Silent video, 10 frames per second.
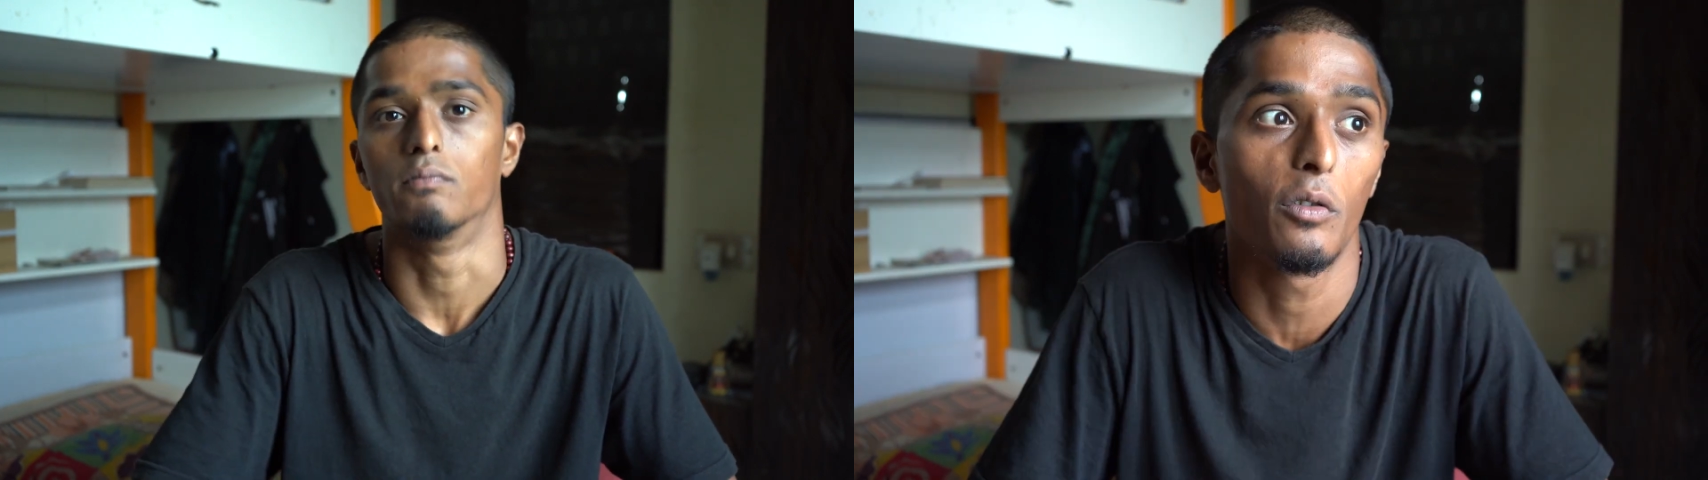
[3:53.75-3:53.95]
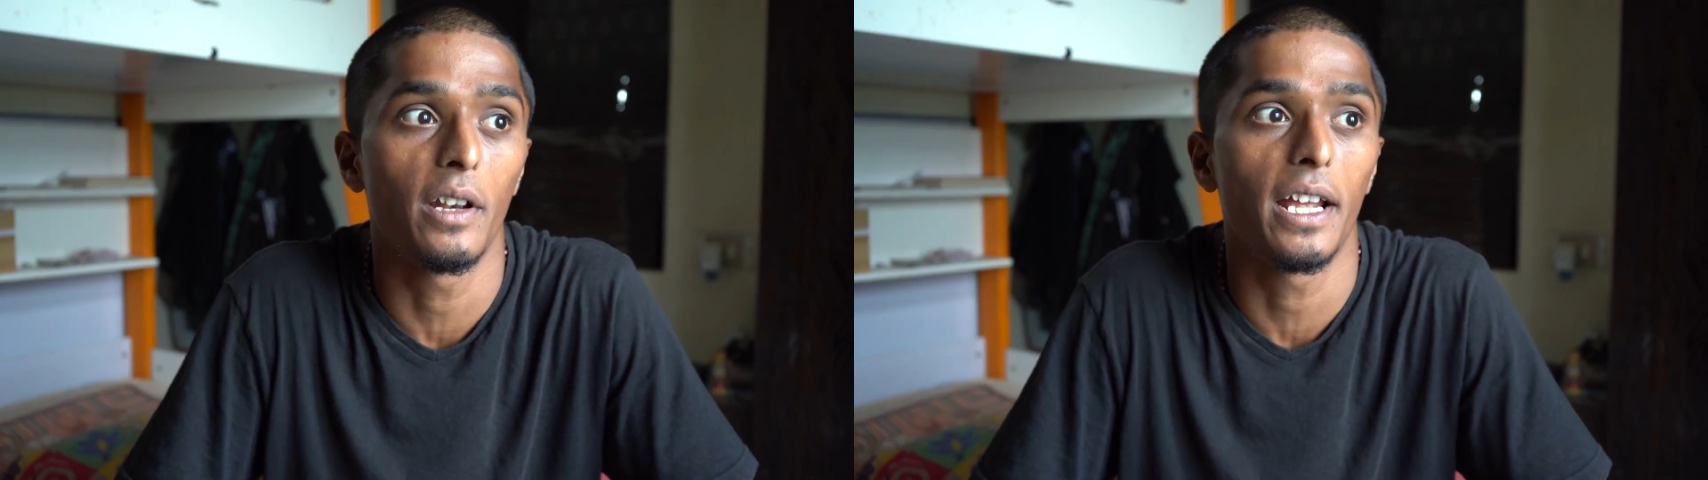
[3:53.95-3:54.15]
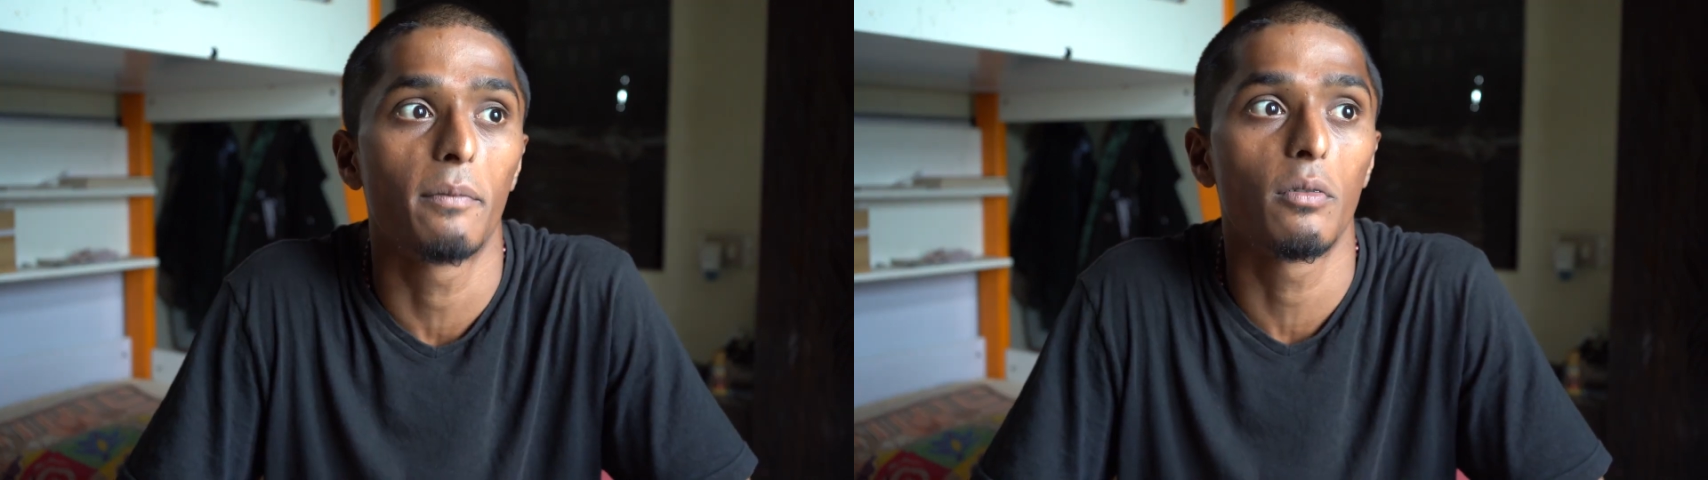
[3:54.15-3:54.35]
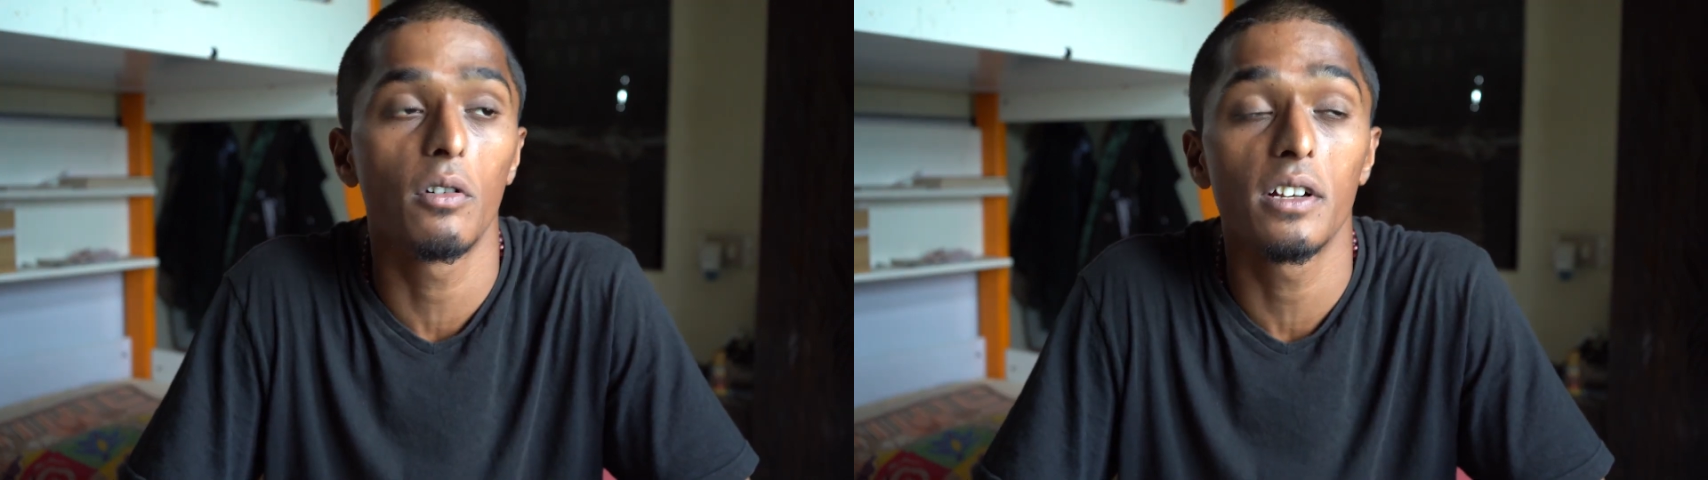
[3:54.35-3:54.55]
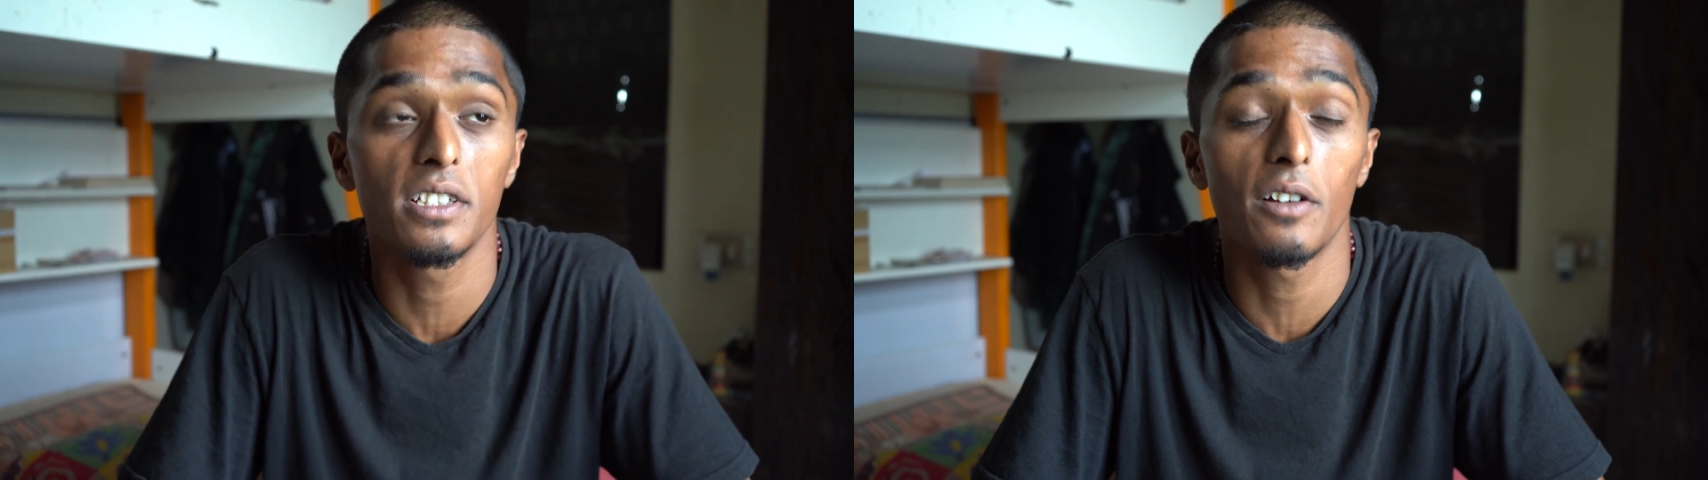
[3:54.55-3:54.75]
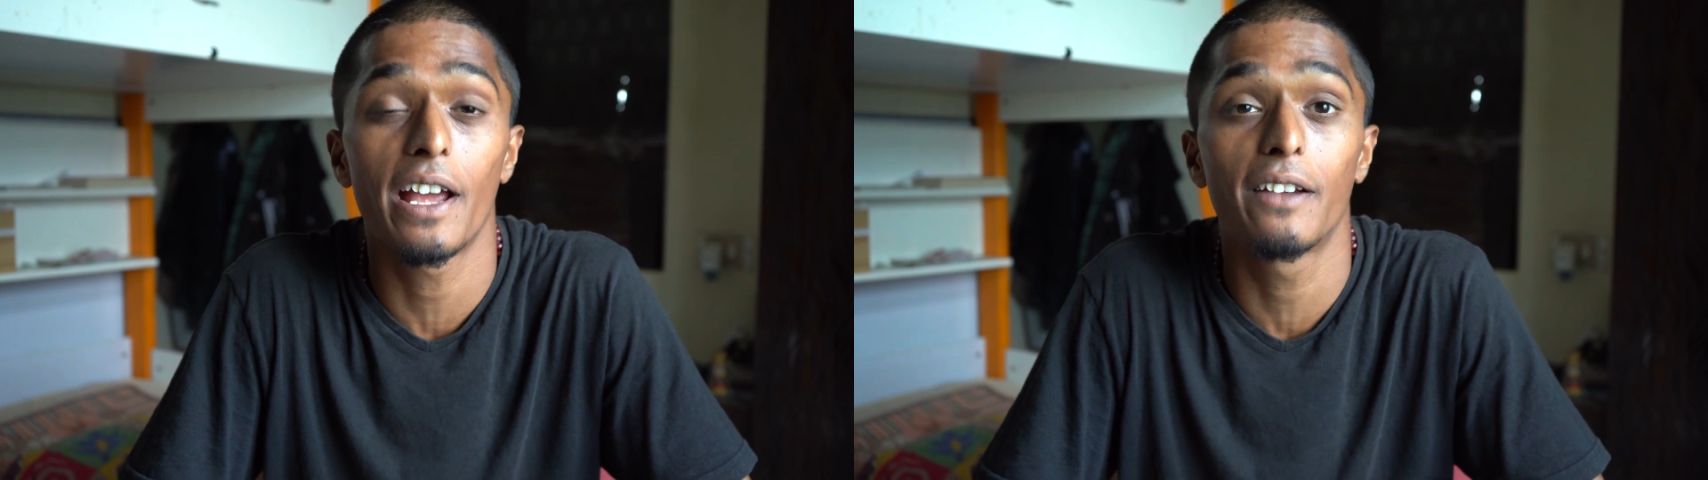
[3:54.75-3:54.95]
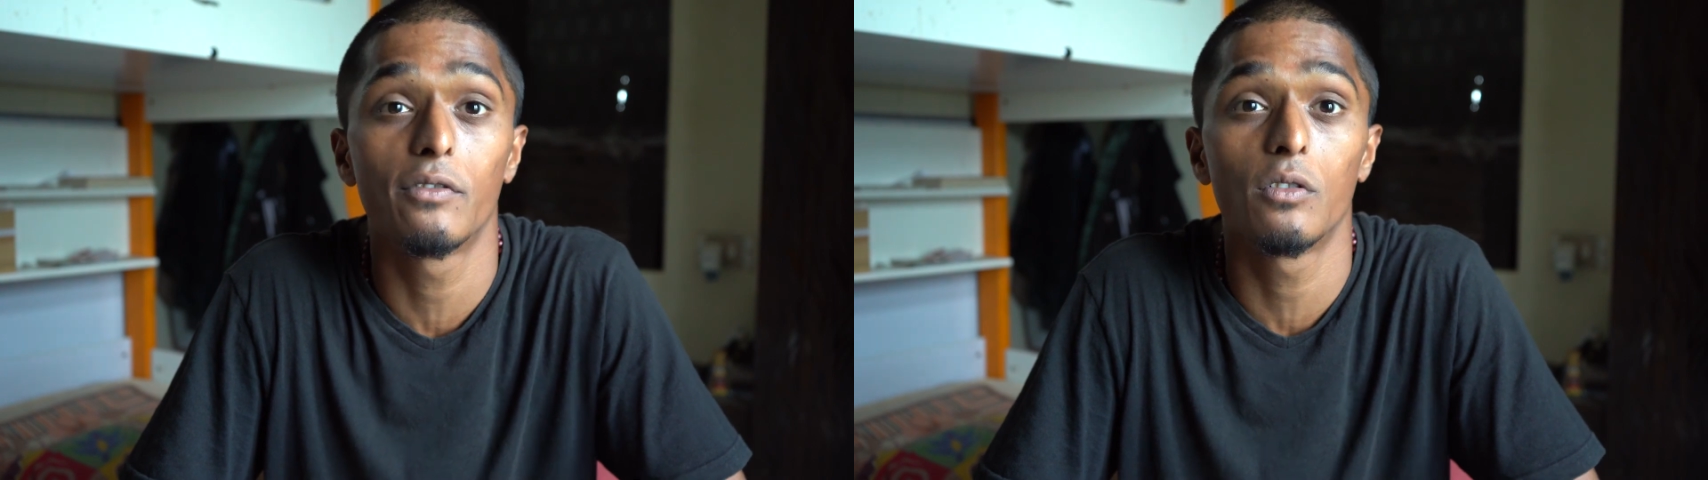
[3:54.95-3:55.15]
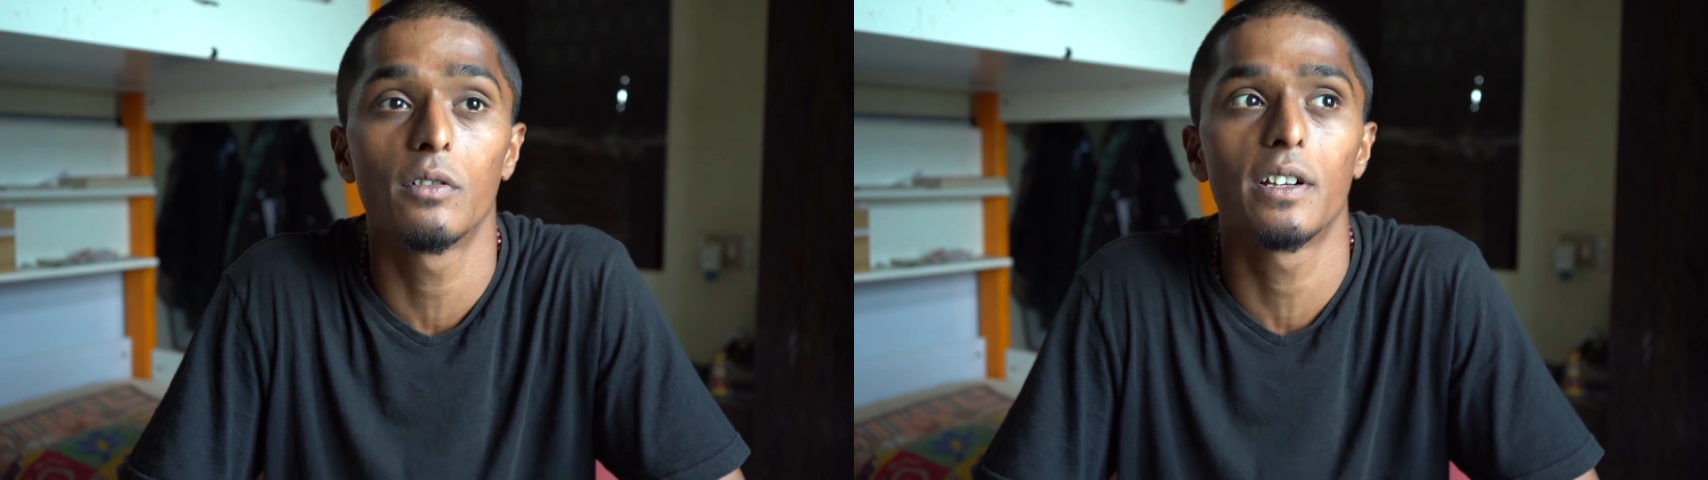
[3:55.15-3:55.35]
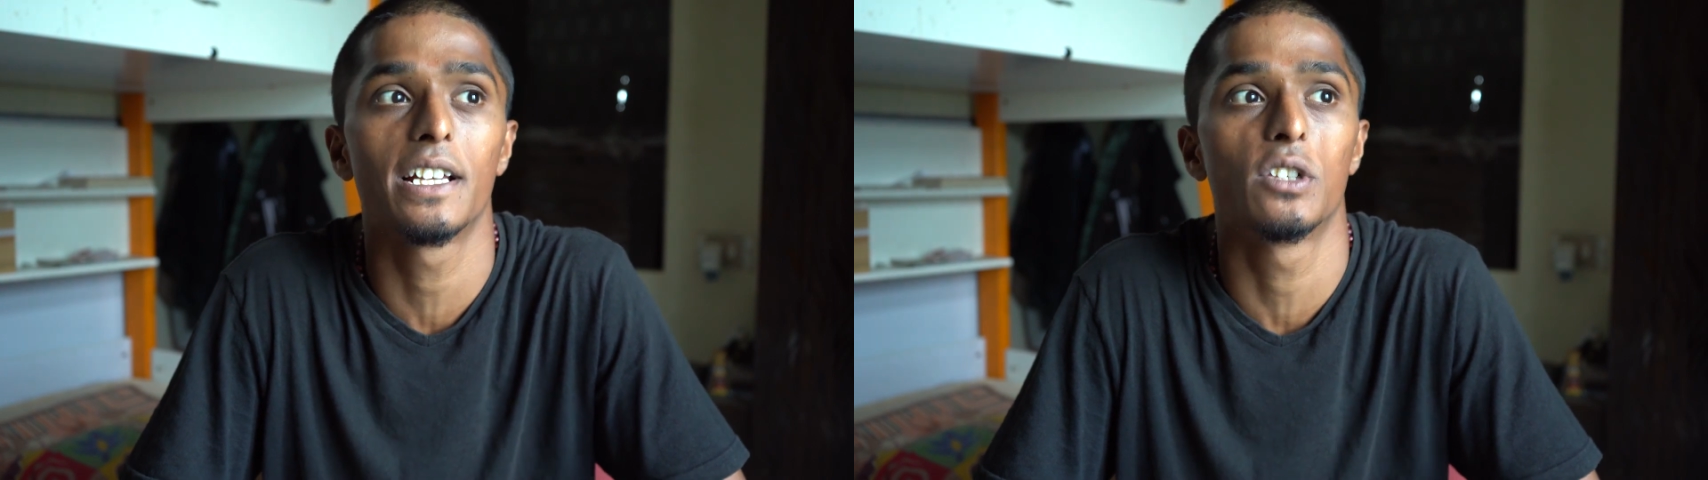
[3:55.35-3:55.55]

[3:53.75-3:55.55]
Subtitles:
ProRes on iPhone